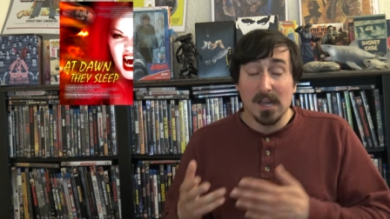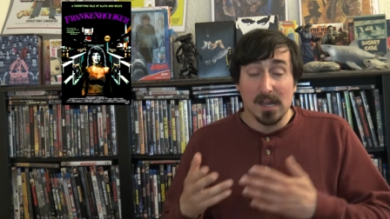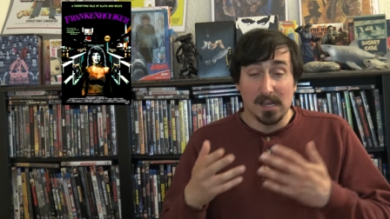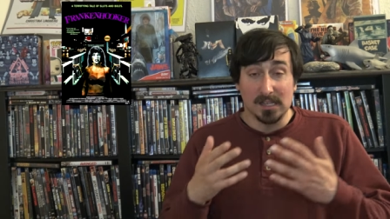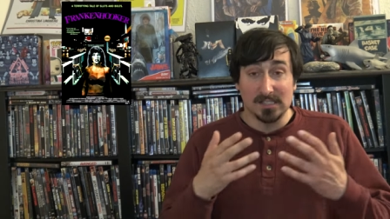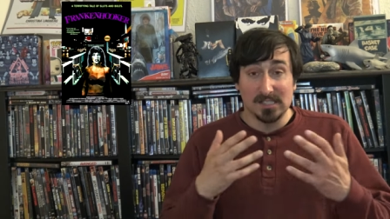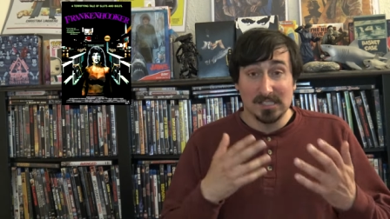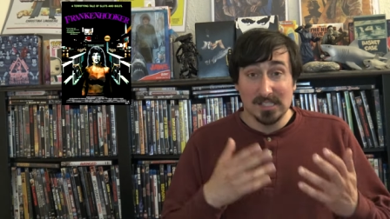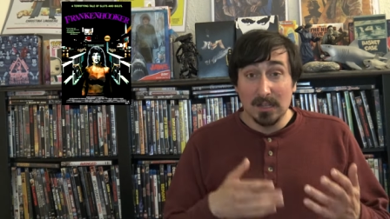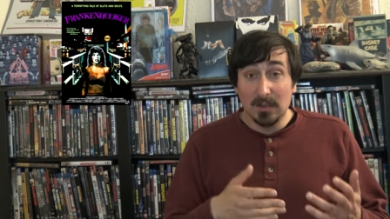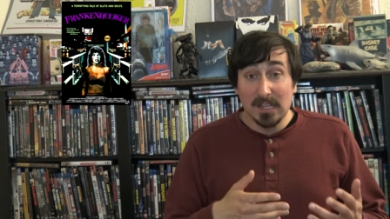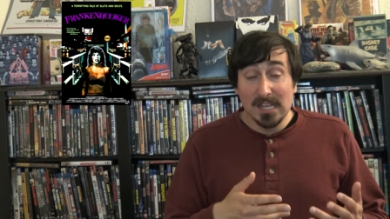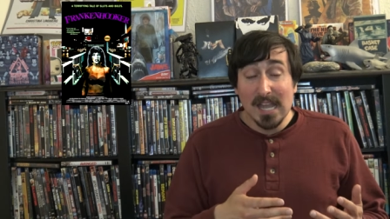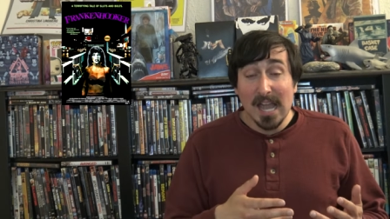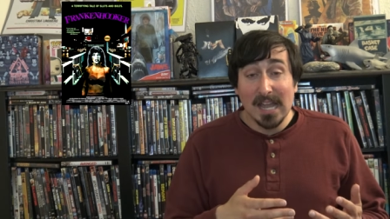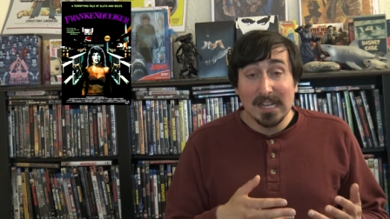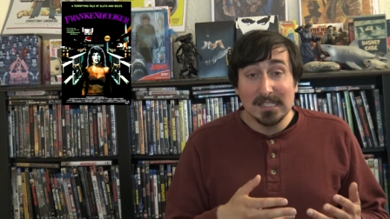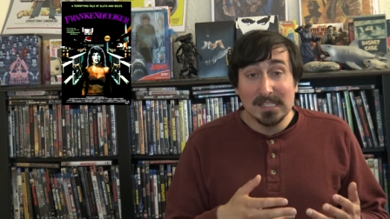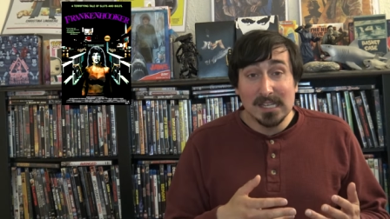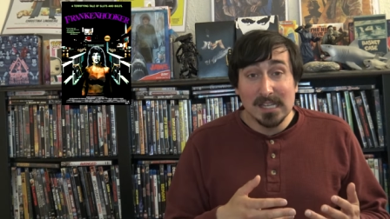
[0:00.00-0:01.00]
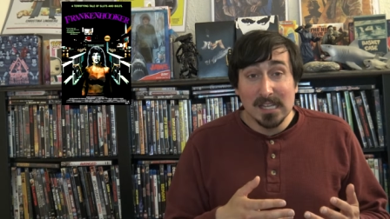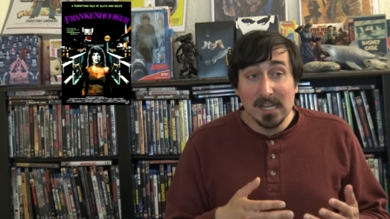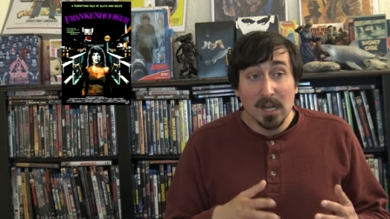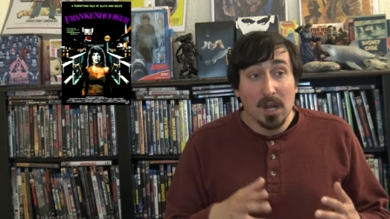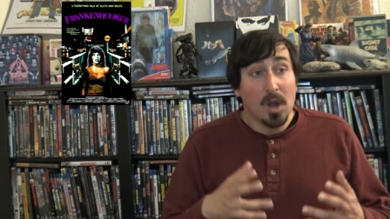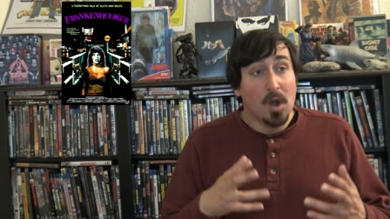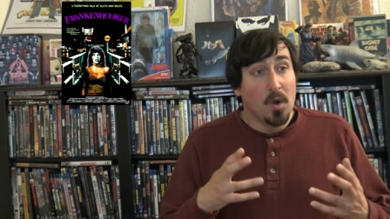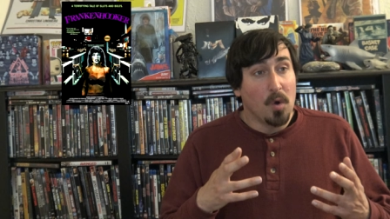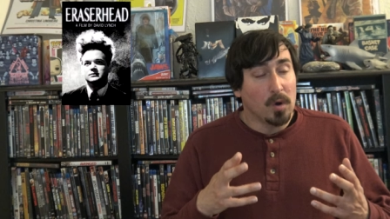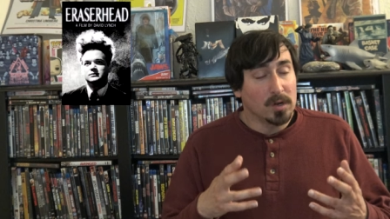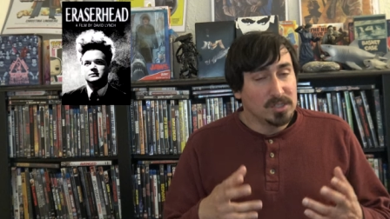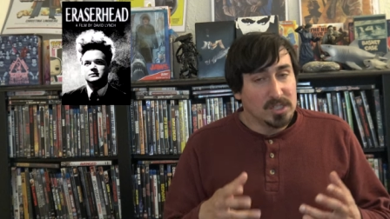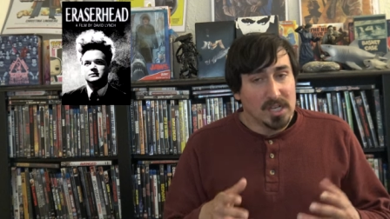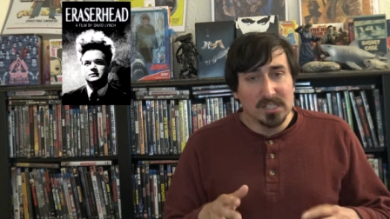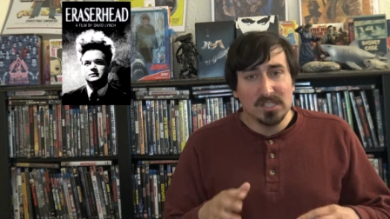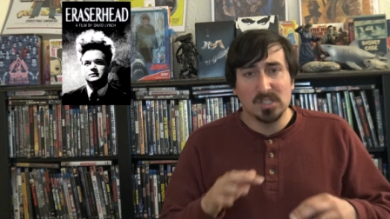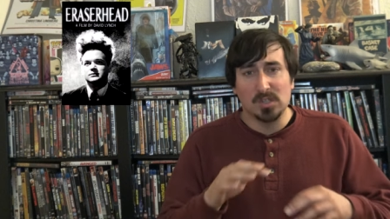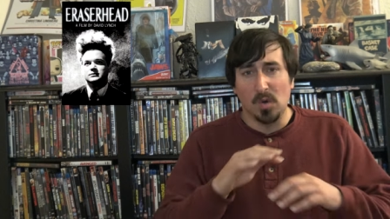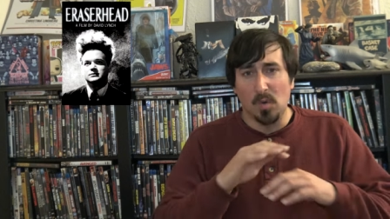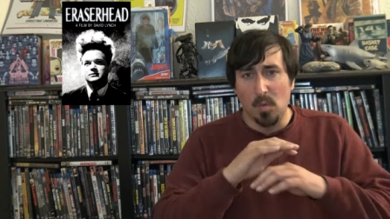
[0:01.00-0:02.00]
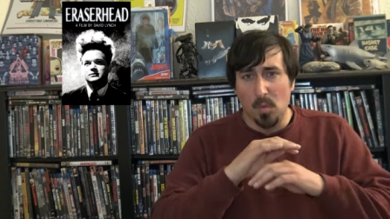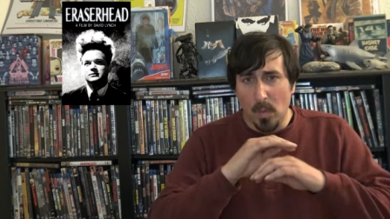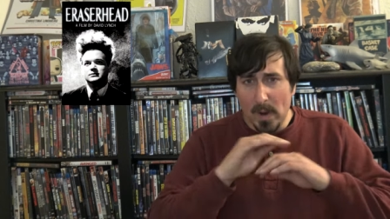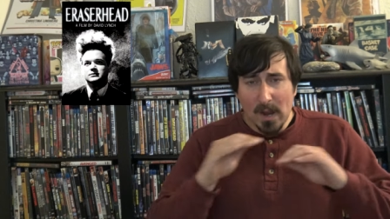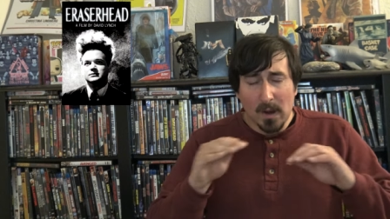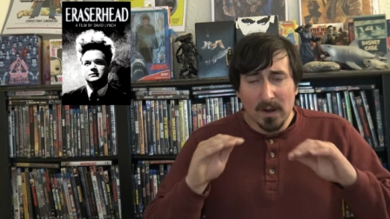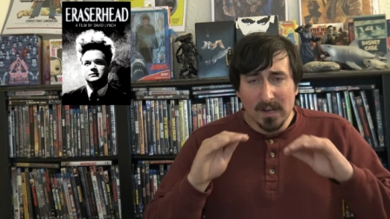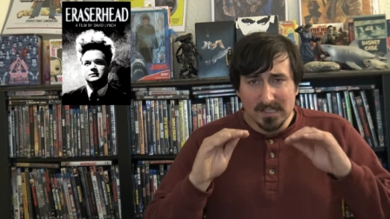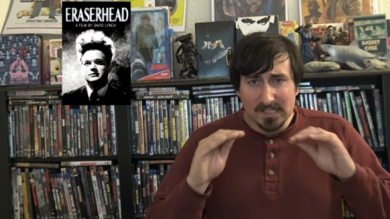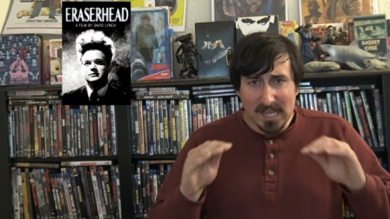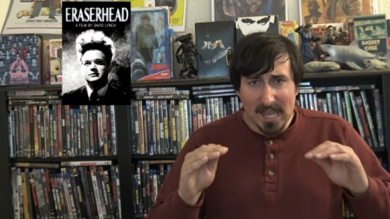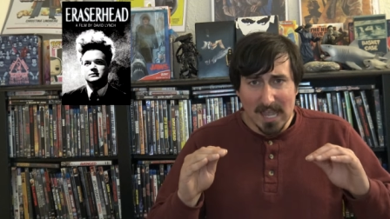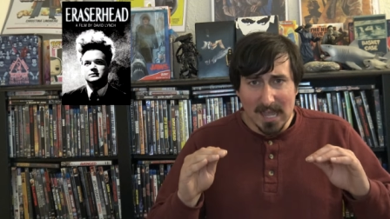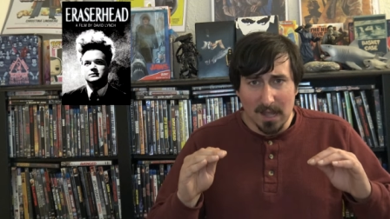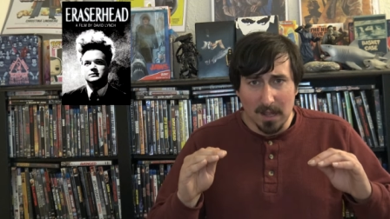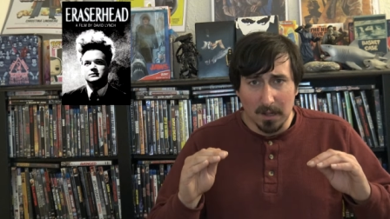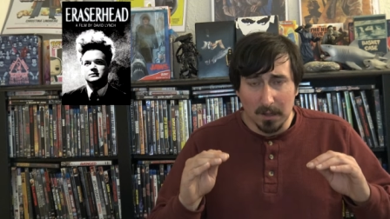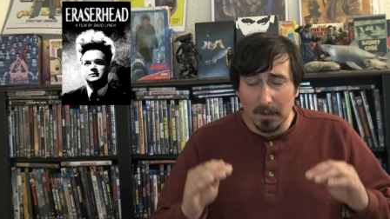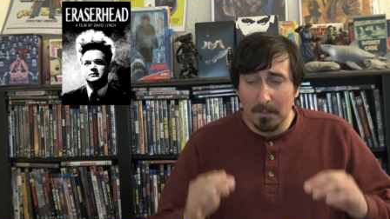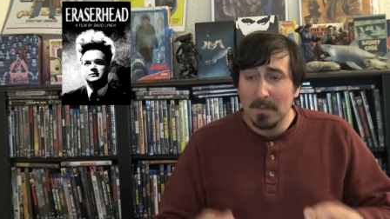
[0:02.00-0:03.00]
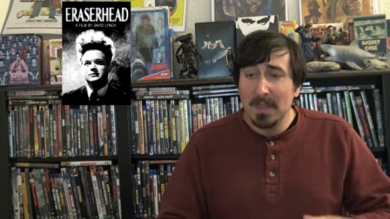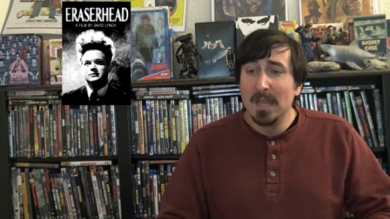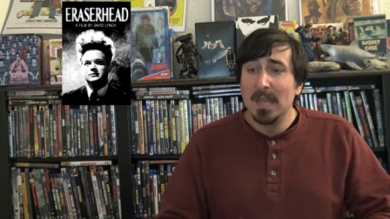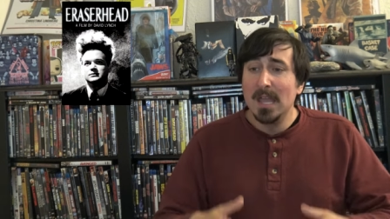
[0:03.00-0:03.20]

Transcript: a silly idea, or just weird as hell.